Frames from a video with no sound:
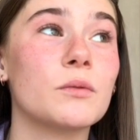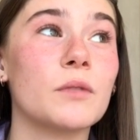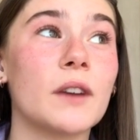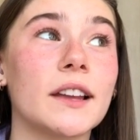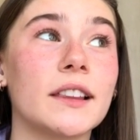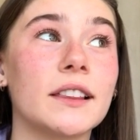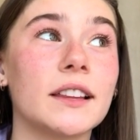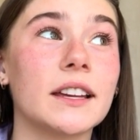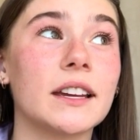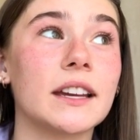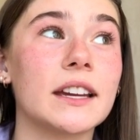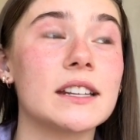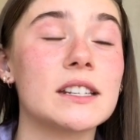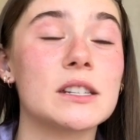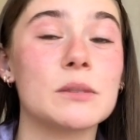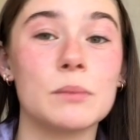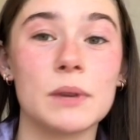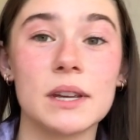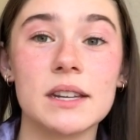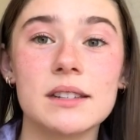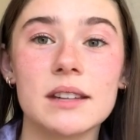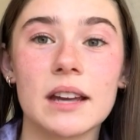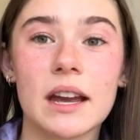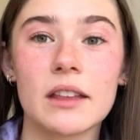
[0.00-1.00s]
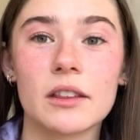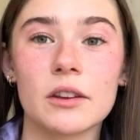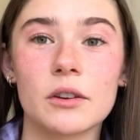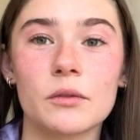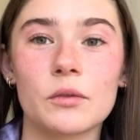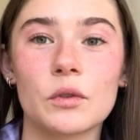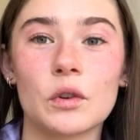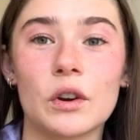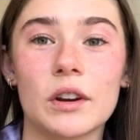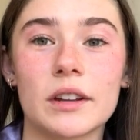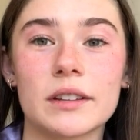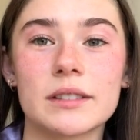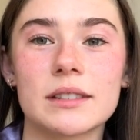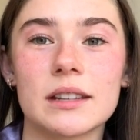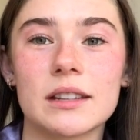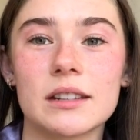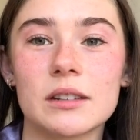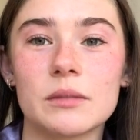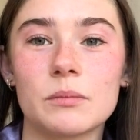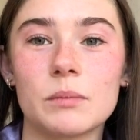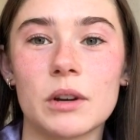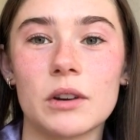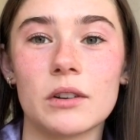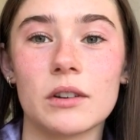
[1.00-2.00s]
finally get to be together for an
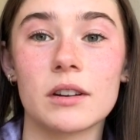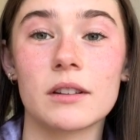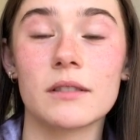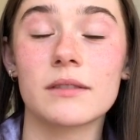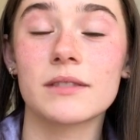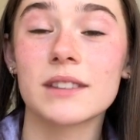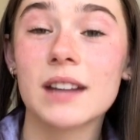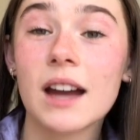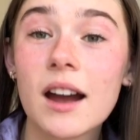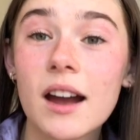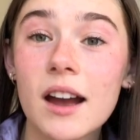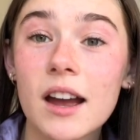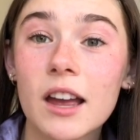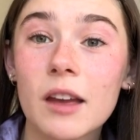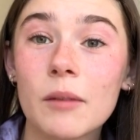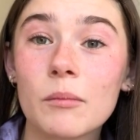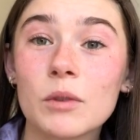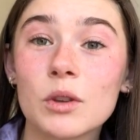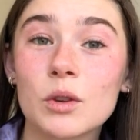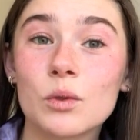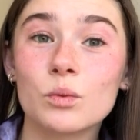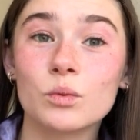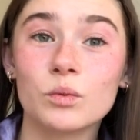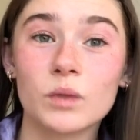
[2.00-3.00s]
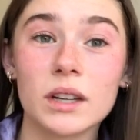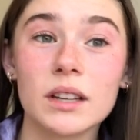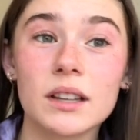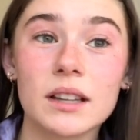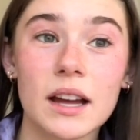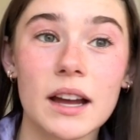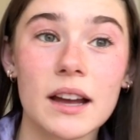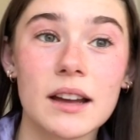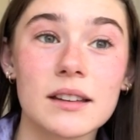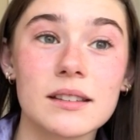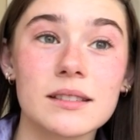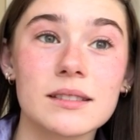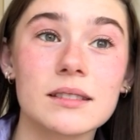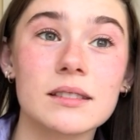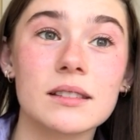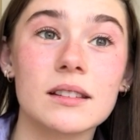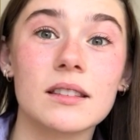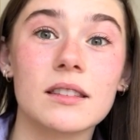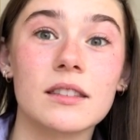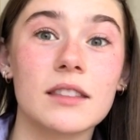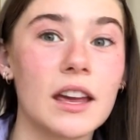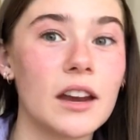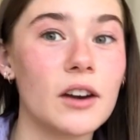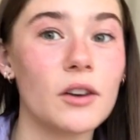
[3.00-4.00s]
extended period of time, you realize
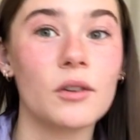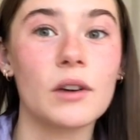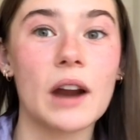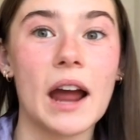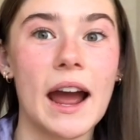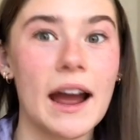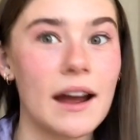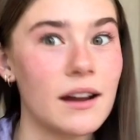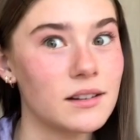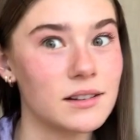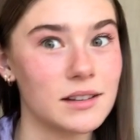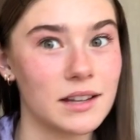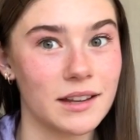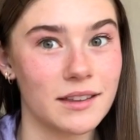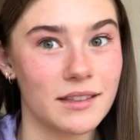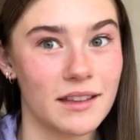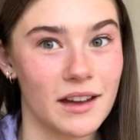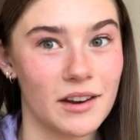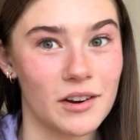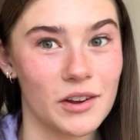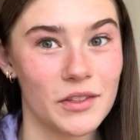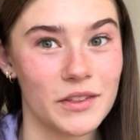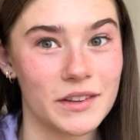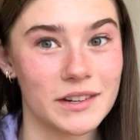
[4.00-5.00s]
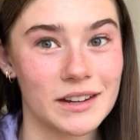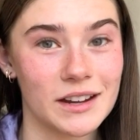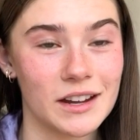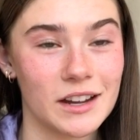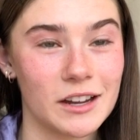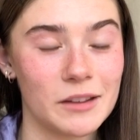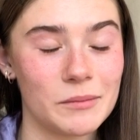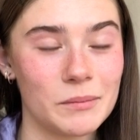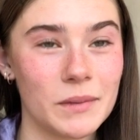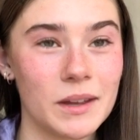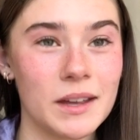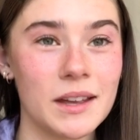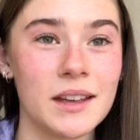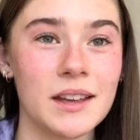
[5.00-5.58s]
they don't act like that all the time.